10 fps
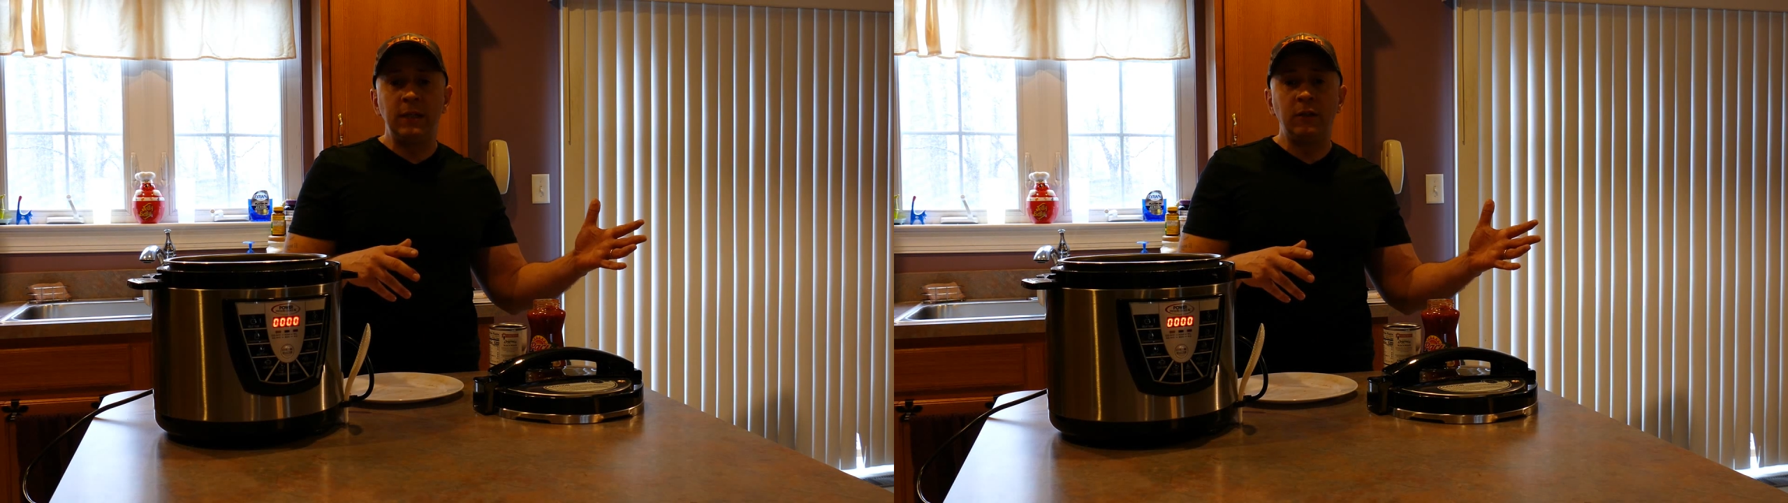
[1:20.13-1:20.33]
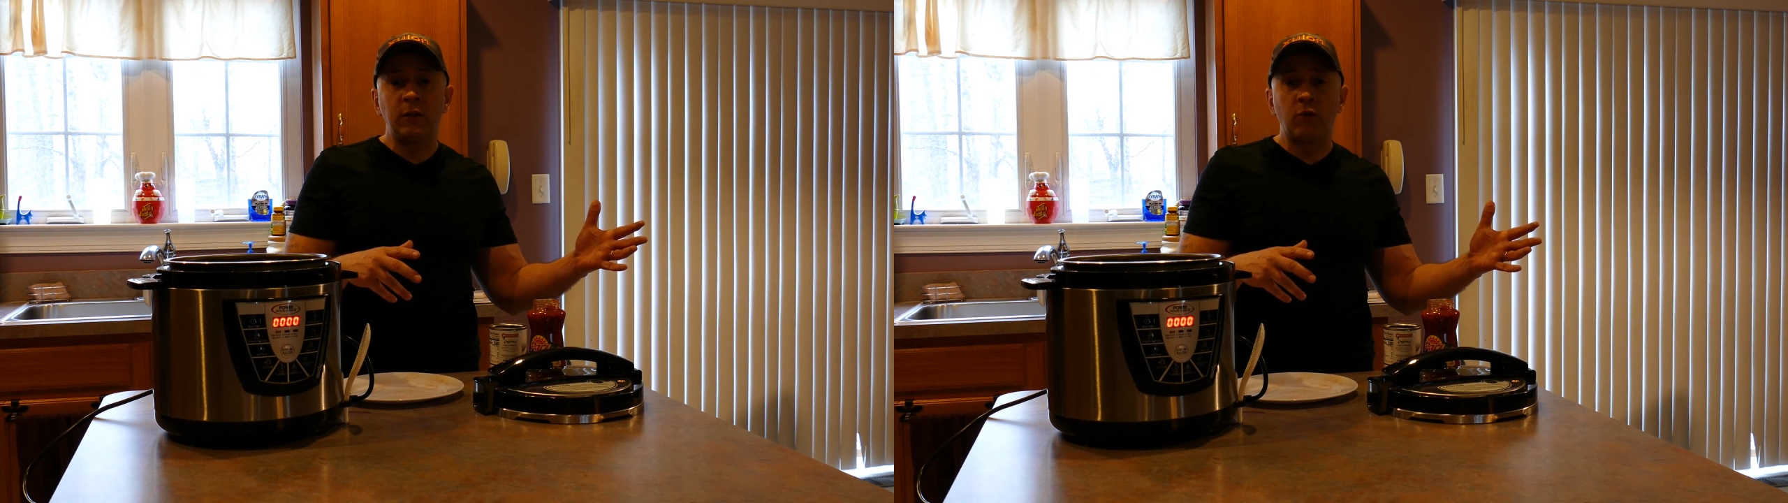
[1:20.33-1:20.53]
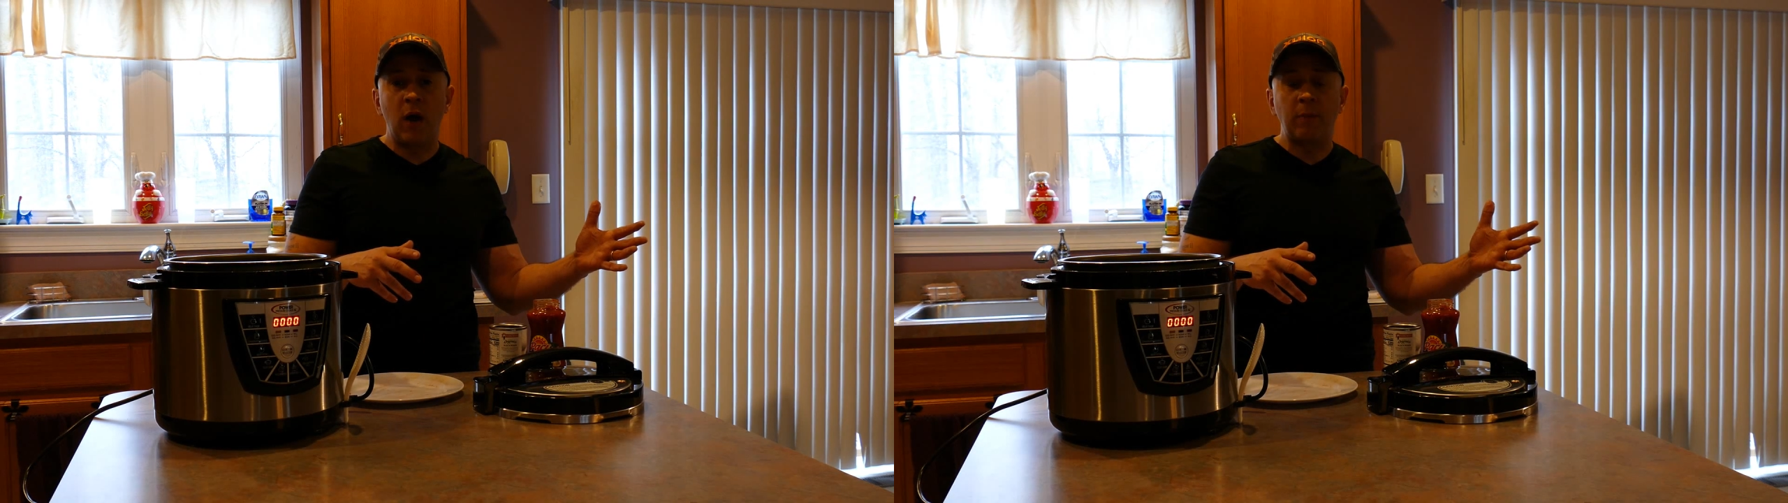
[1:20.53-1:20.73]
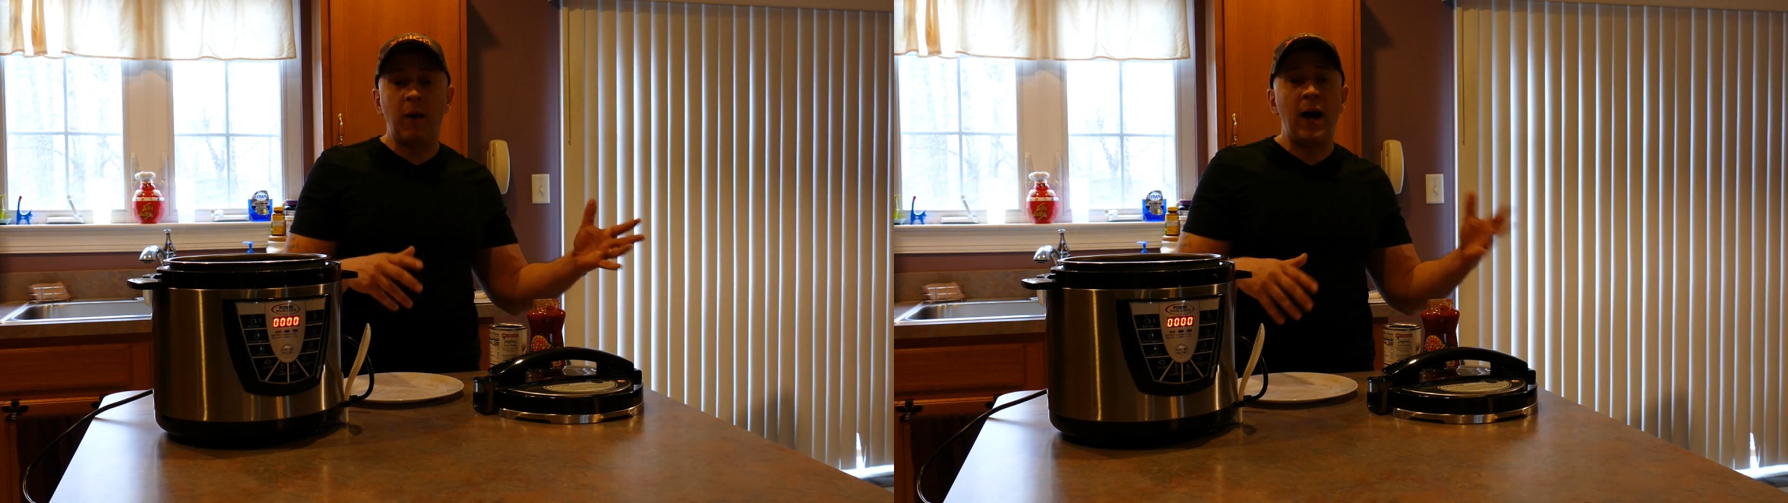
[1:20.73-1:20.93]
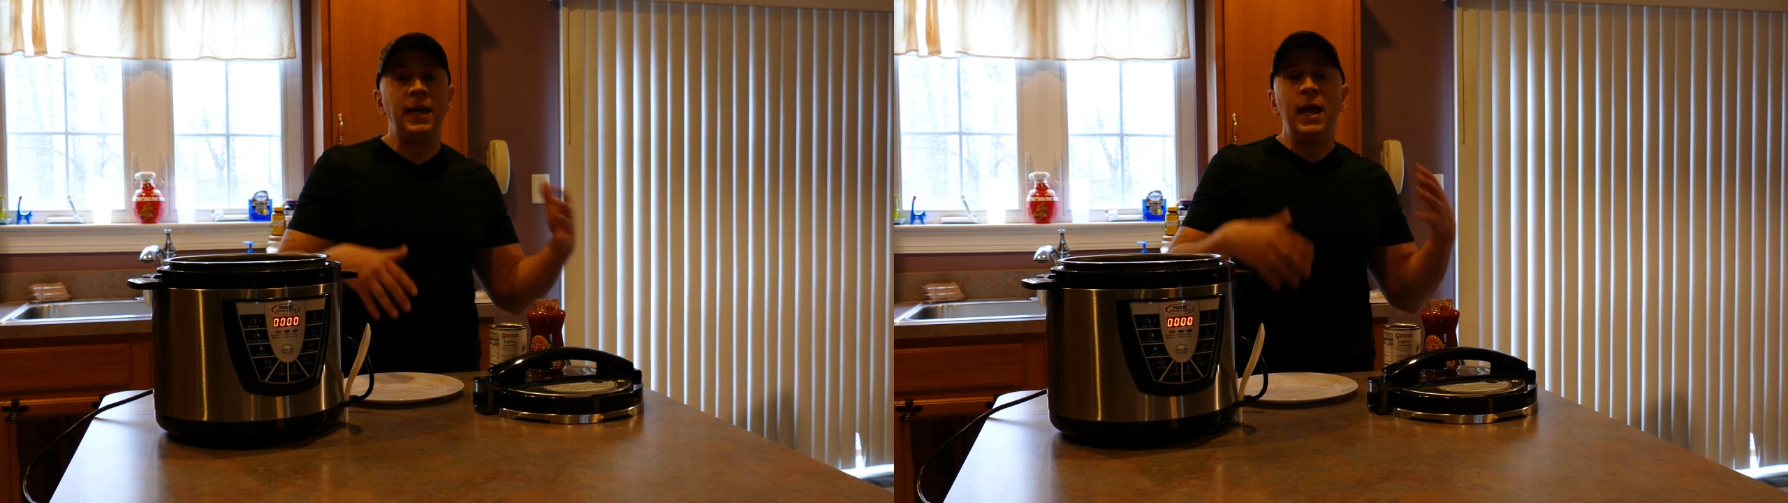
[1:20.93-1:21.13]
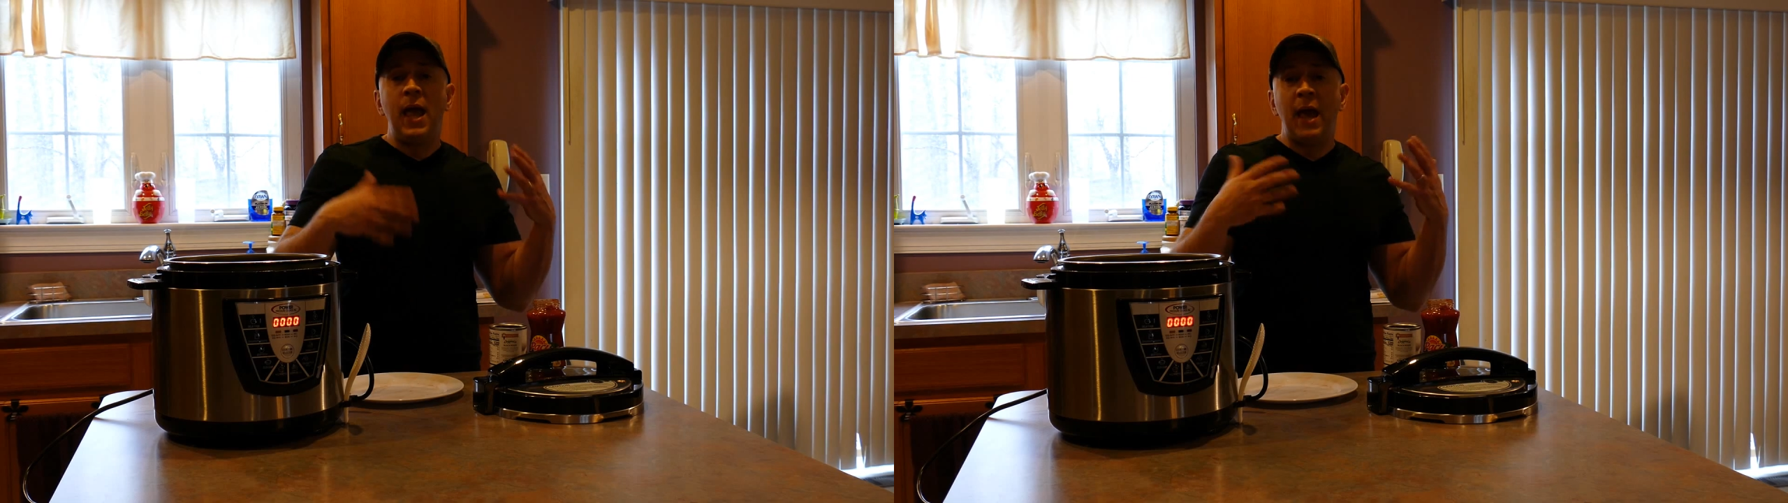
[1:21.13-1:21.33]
into the crock pot